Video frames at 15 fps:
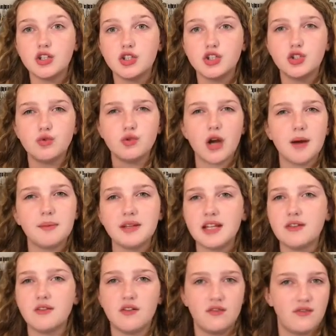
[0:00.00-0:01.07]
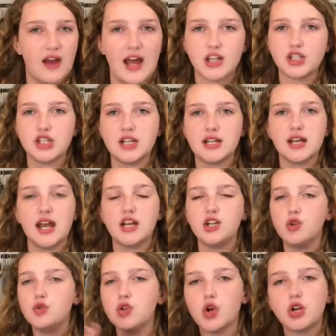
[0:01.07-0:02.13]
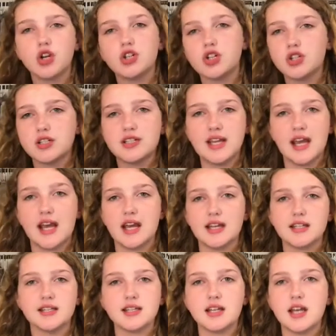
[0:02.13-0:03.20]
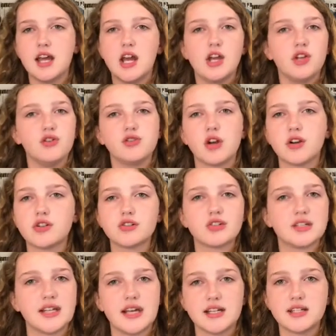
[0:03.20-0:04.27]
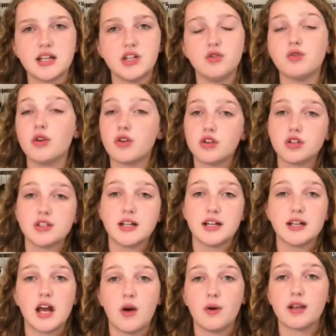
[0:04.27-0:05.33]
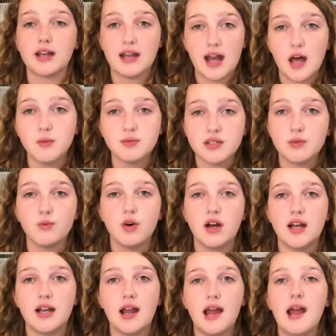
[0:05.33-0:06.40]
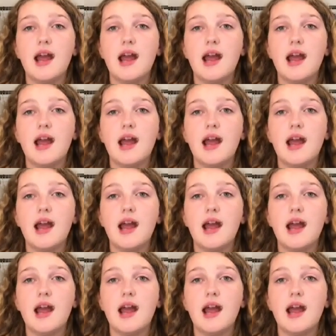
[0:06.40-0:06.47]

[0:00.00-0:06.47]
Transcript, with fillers: do not believe in fashion and you don't understand you don't understand it you don't understand how it can help someone